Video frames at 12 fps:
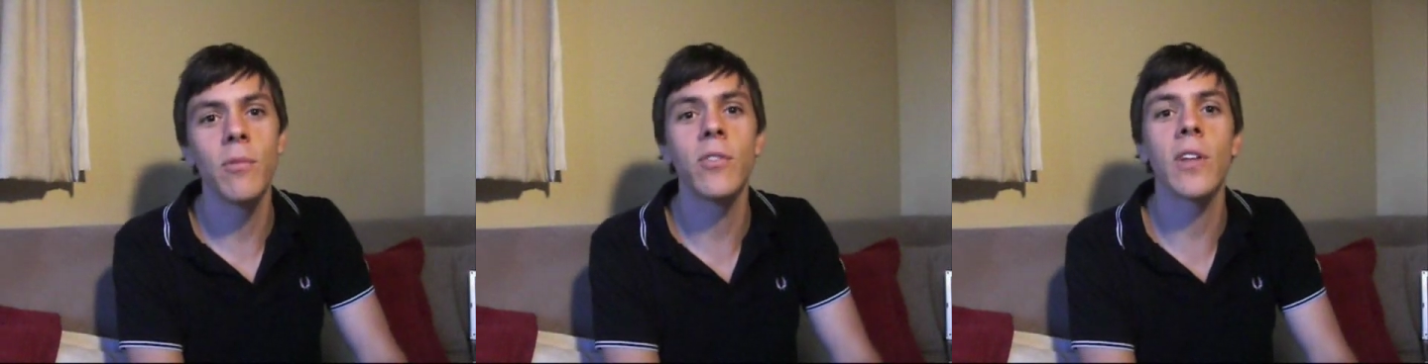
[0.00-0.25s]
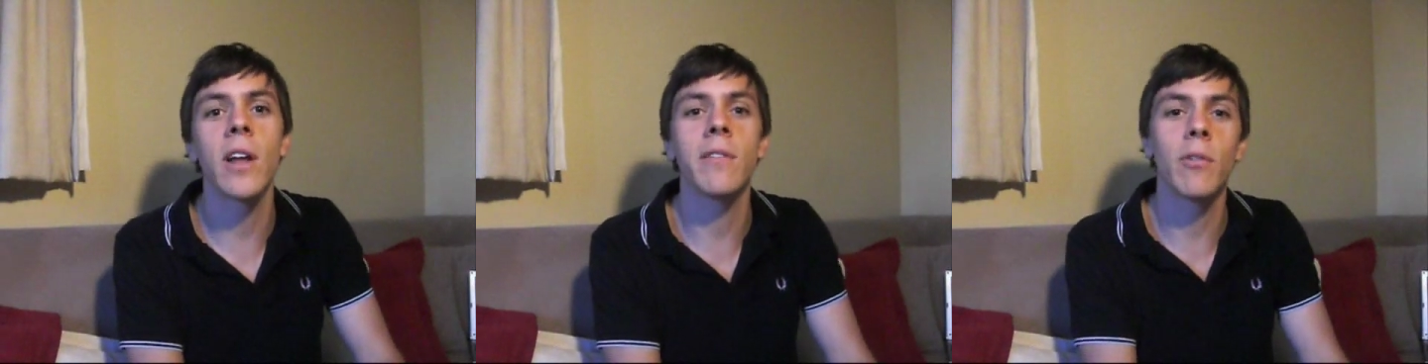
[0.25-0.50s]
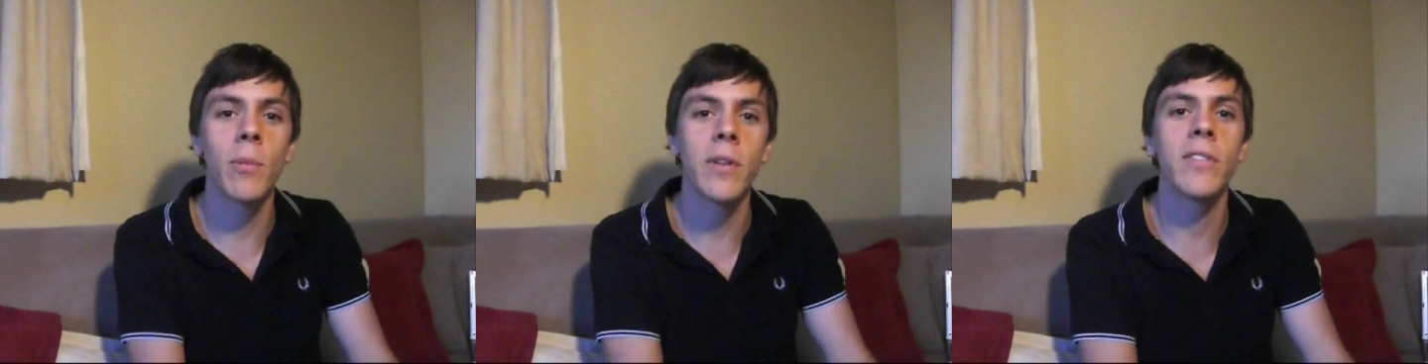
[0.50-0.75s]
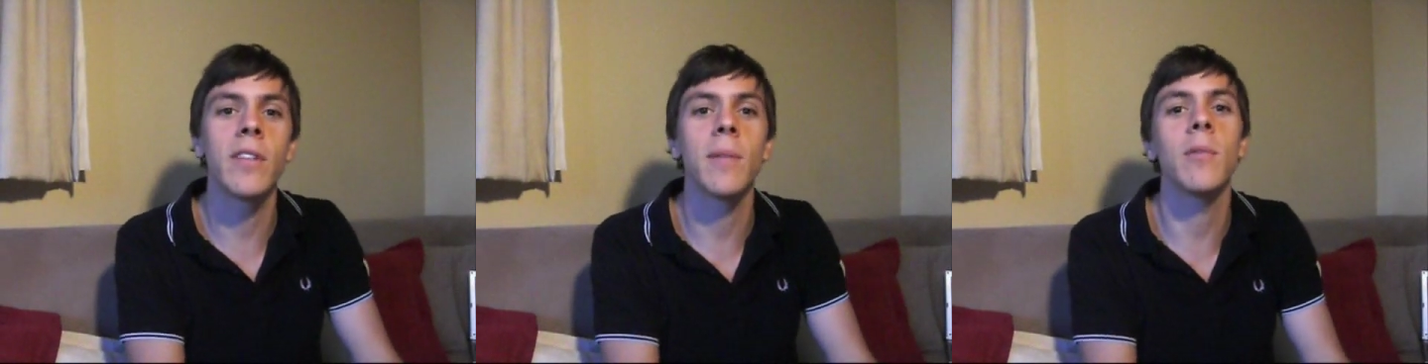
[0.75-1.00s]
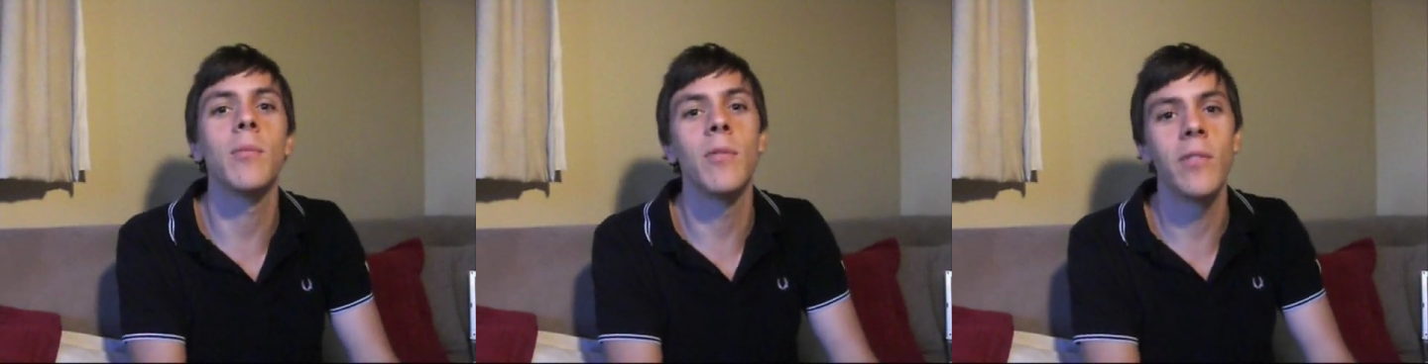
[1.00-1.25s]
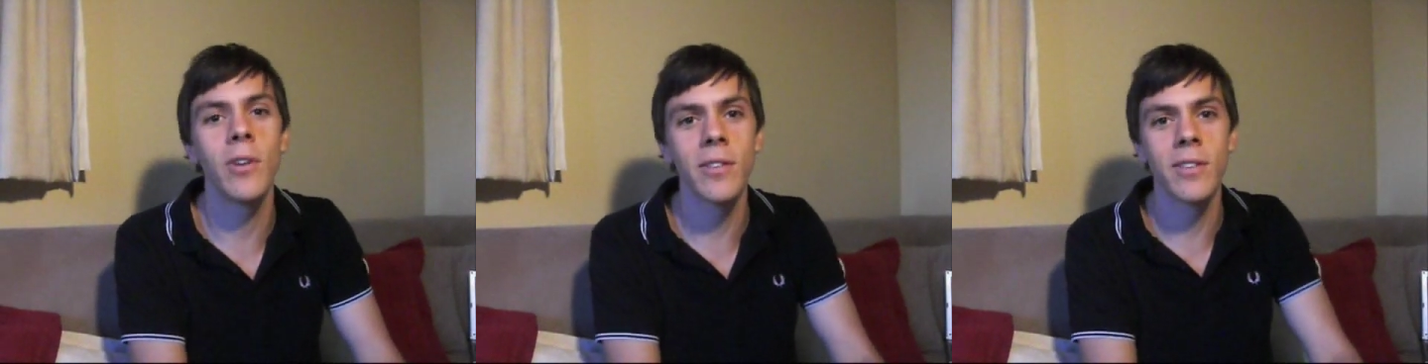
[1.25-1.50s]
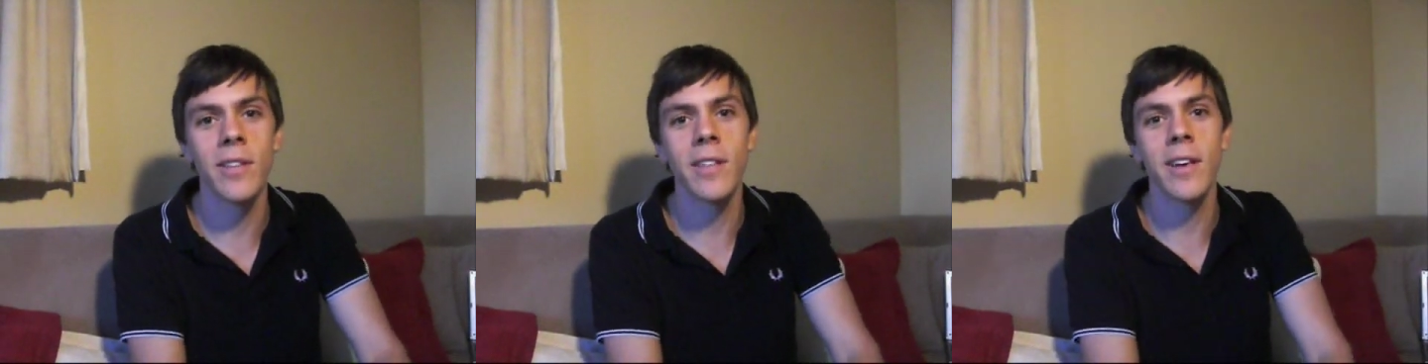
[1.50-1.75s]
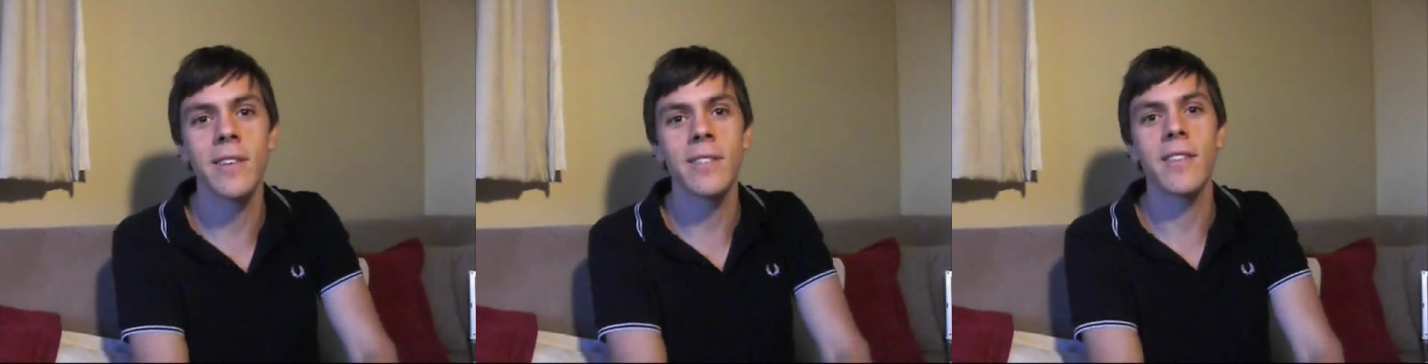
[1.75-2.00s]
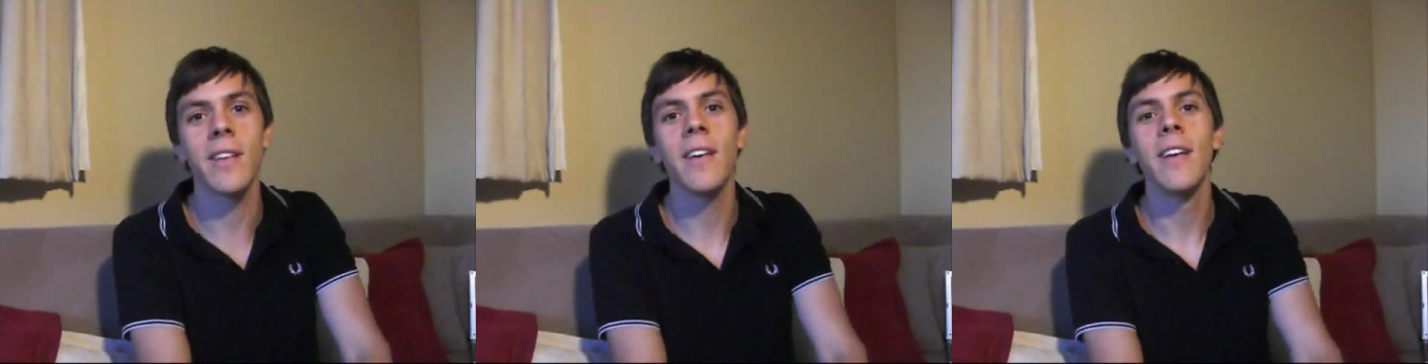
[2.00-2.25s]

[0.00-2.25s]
starting from one step and moving on to the next.